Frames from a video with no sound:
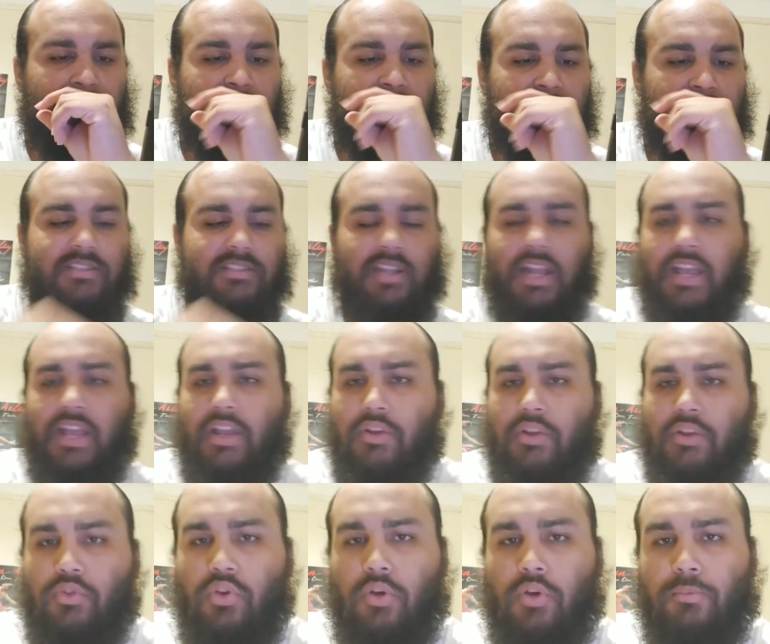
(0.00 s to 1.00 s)
still out here in
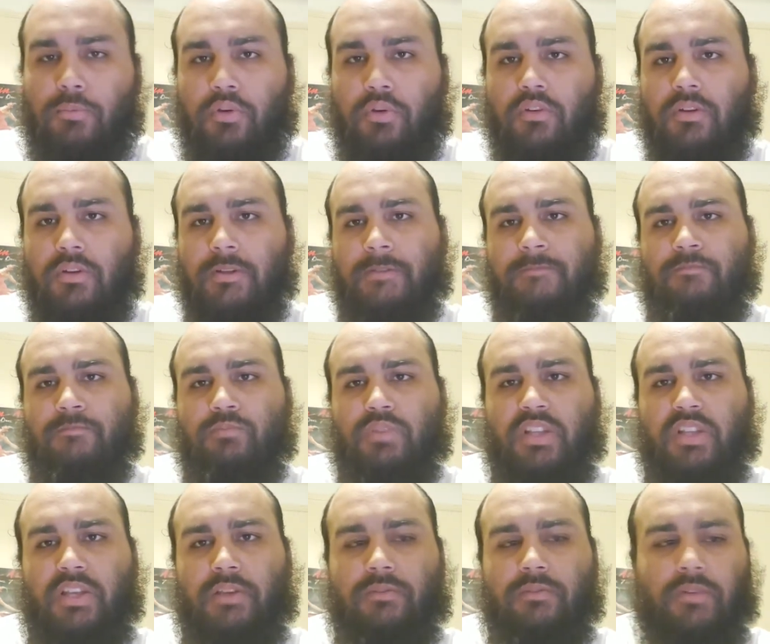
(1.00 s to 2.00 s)
New York, Brooklyn.
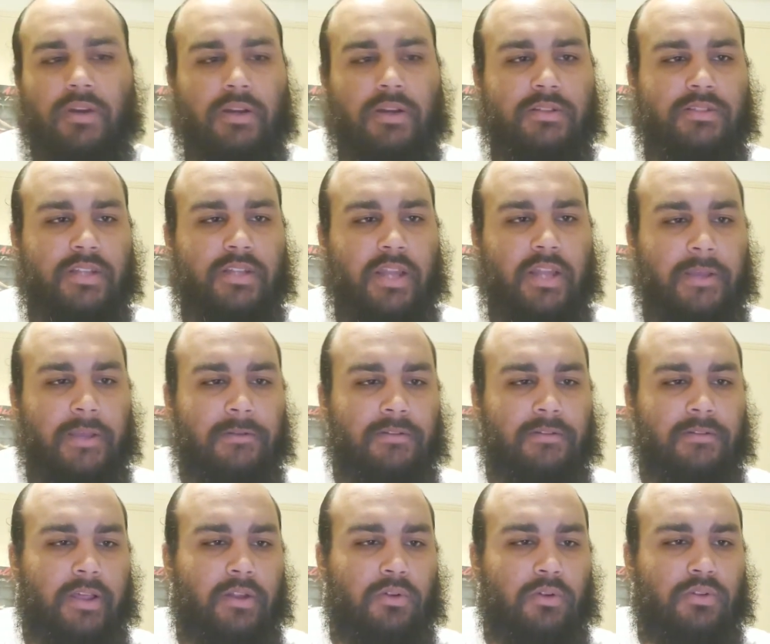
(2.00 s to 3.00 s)
Leave today,
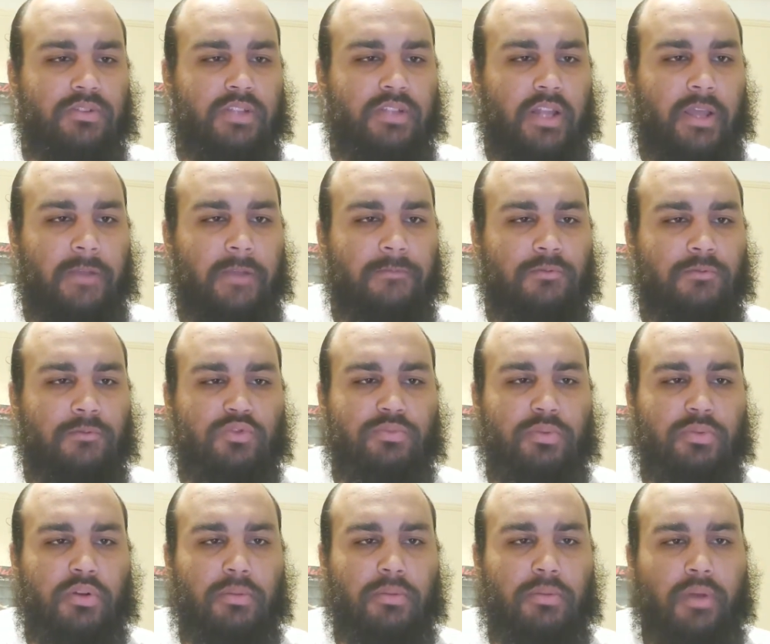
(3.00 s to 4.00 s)
later on today, through
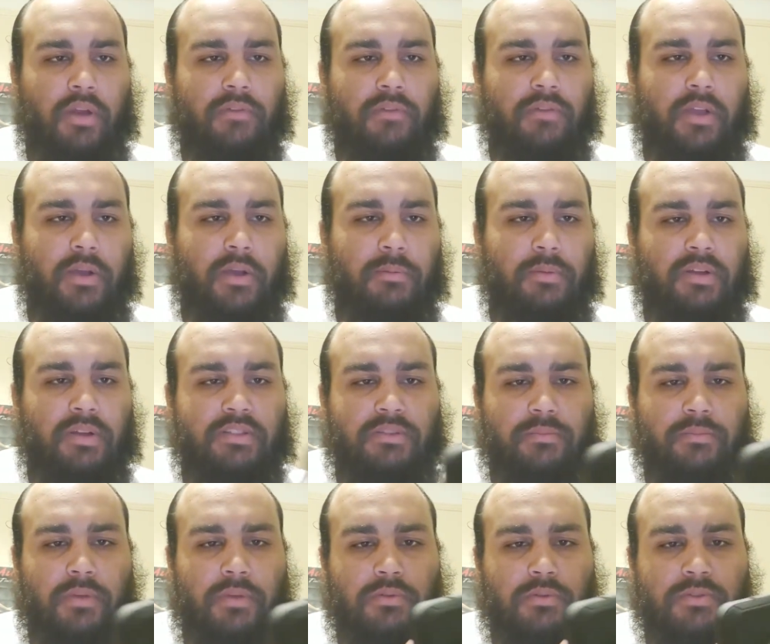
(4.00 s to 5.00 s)
Spirit and Power of Yahweh,
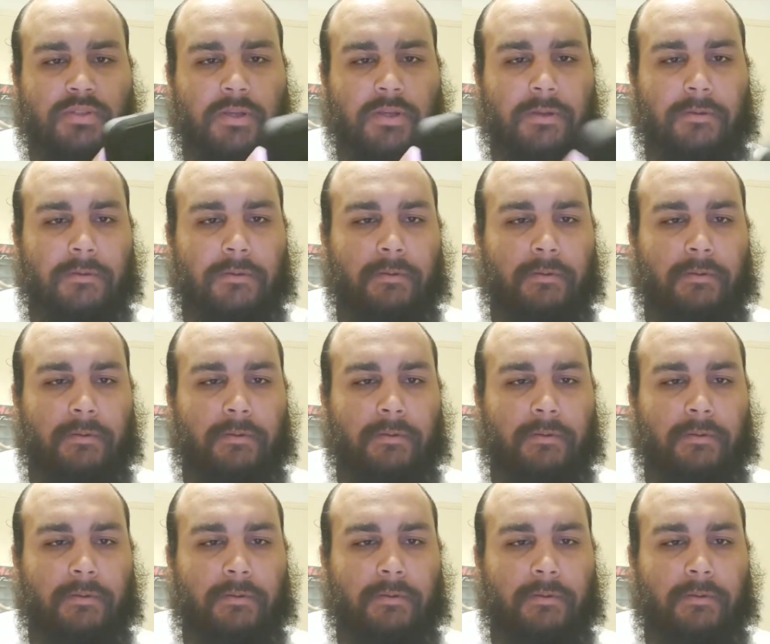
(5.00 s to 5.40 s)
Shemel Shah.